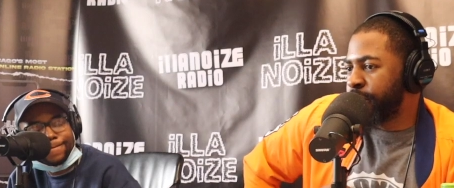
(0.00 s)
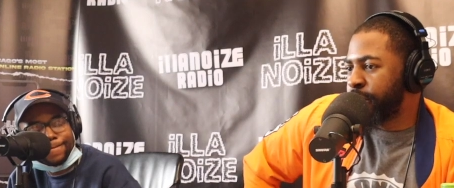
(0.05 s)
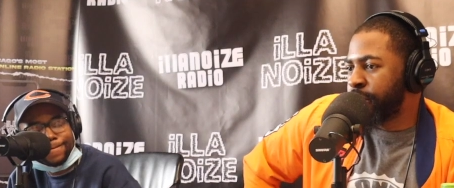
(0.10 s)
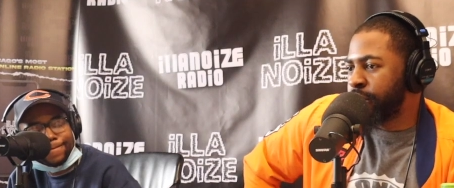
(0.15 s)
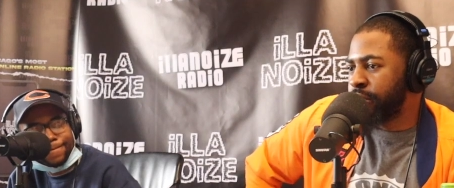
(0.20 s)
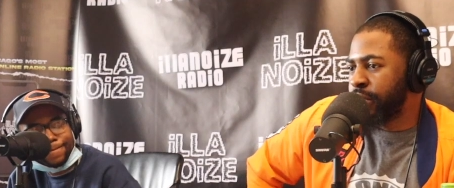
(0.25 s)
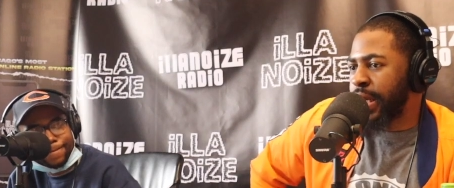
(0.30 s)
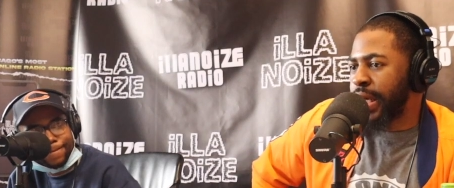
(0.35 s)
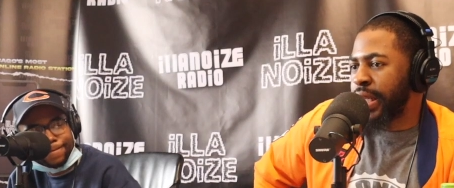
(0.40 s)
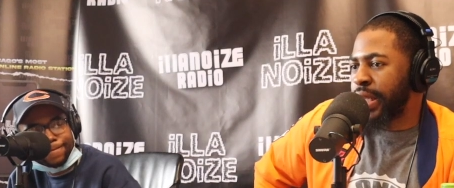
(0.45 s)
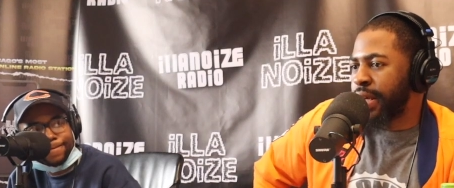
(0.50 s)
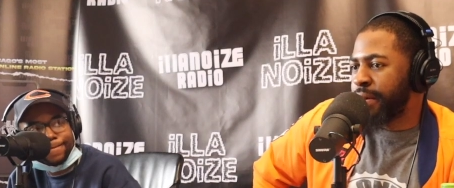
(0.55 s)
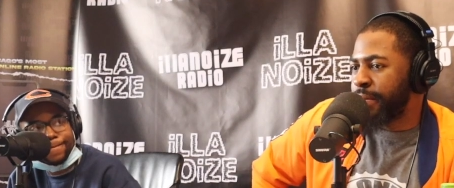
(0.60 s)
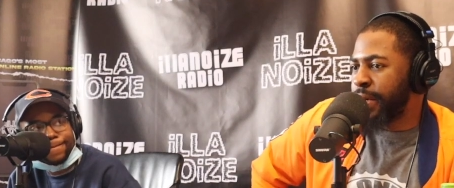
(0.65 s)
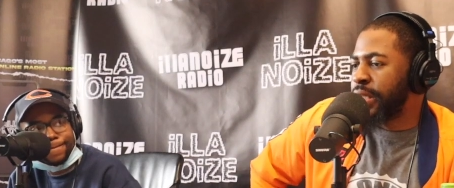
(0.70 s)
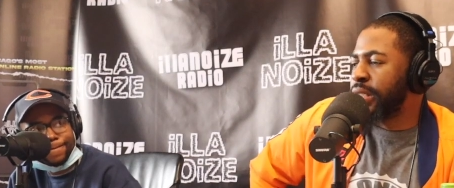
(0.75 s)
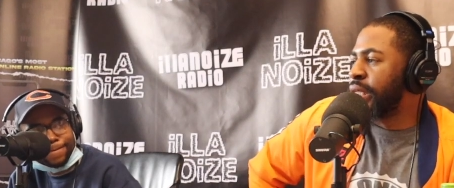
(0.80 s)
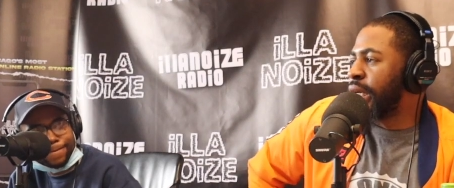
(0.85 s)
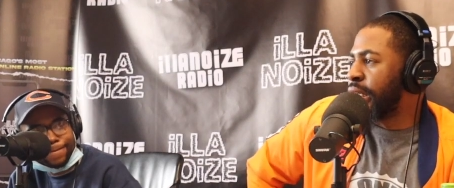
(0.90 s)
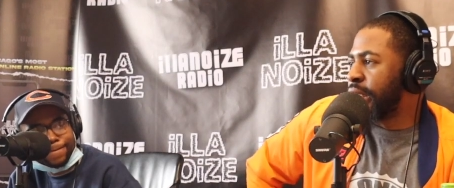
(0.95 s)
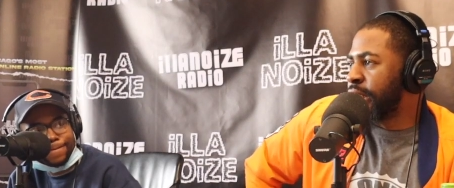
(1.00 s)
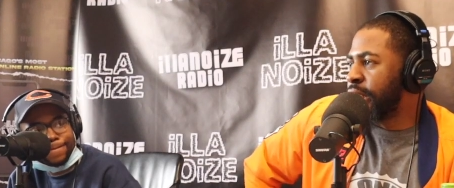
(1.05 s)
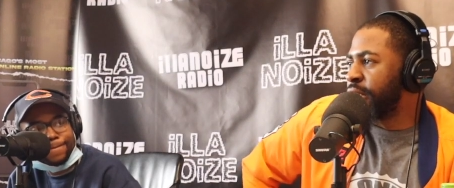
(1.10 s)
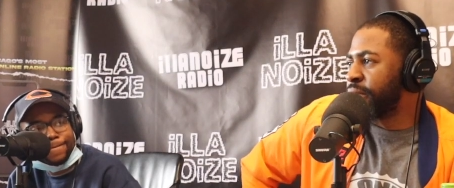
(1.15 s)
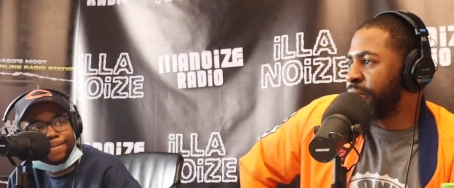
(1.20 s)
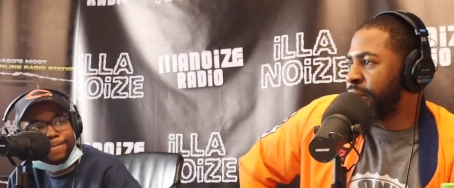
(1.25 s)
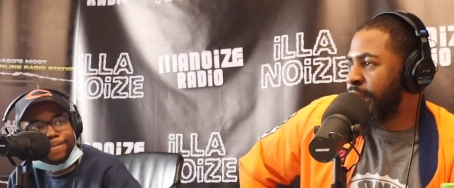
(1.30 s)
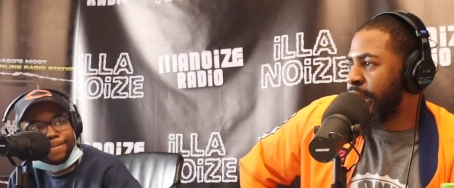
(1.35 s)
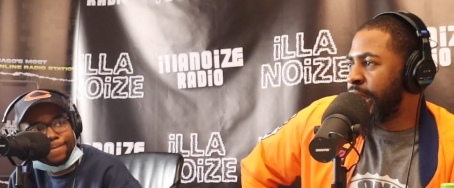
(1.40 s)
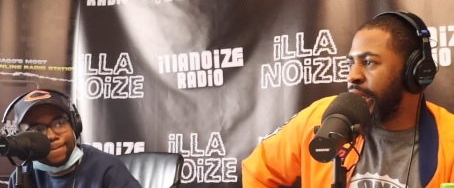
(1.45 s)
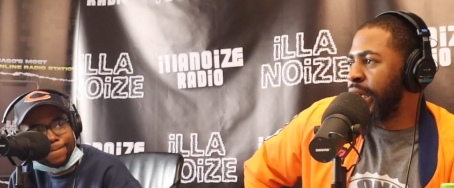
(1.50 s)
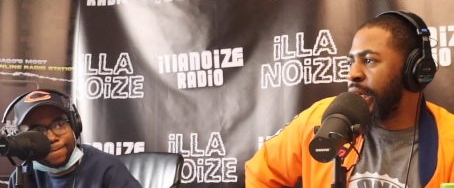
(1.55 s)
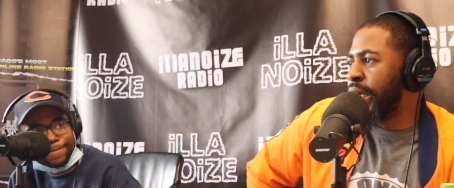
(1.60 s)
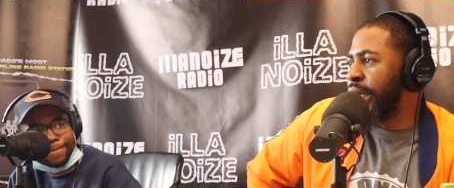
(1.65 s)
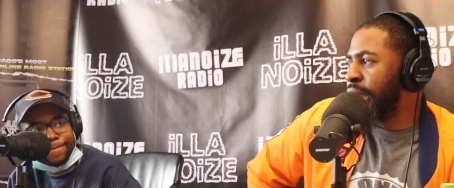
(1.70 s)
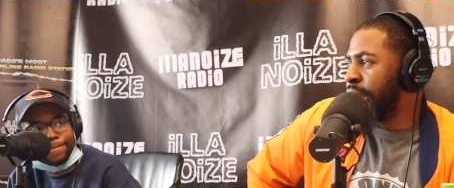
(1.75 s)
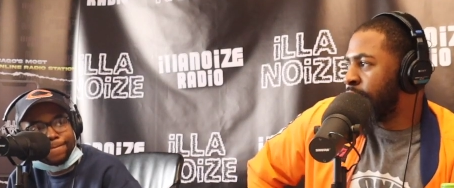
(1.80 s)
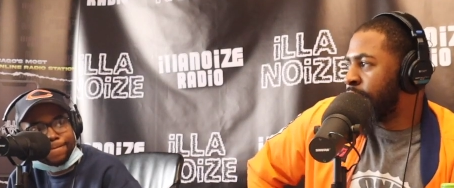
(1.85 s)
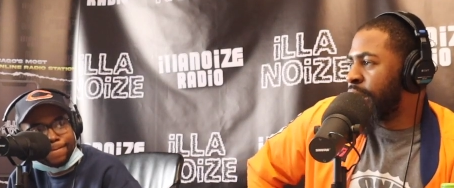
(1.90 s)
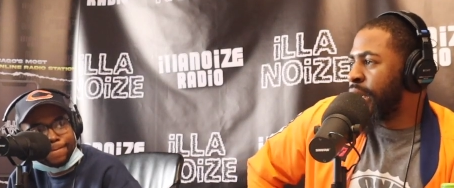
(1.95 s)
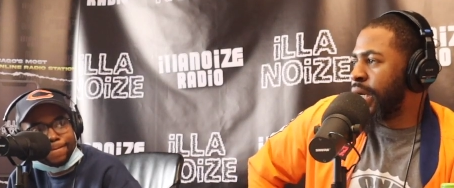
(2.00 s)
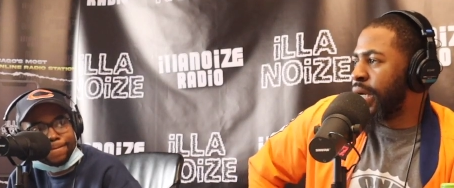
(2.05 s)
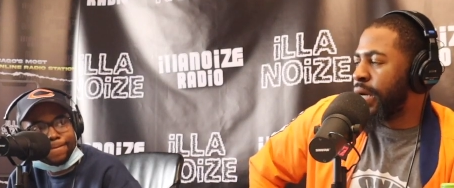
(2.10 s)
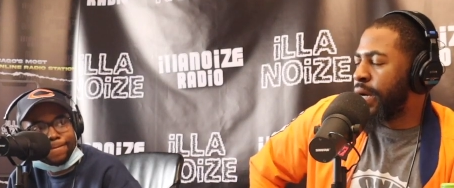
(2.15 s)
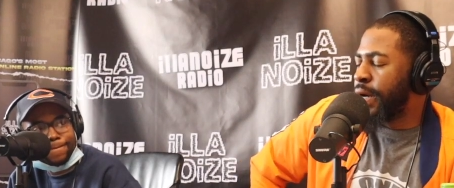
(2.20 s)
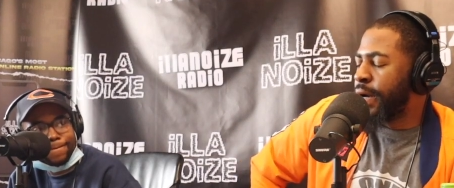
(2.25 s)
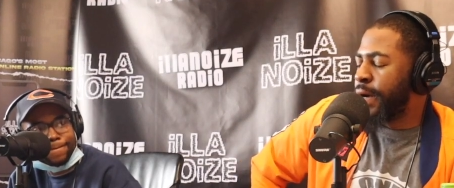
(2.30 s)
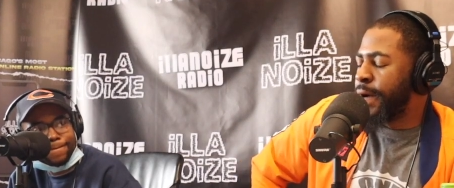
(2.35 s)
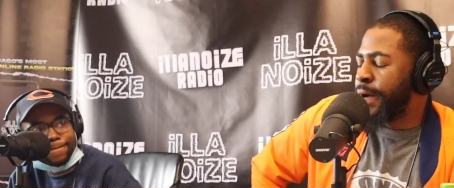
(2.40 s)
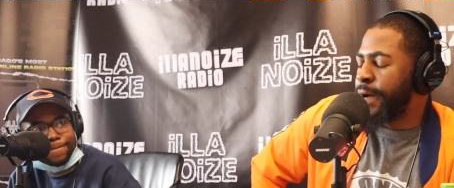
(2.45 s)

Speaker 1: two, like, they basically, like, took me in.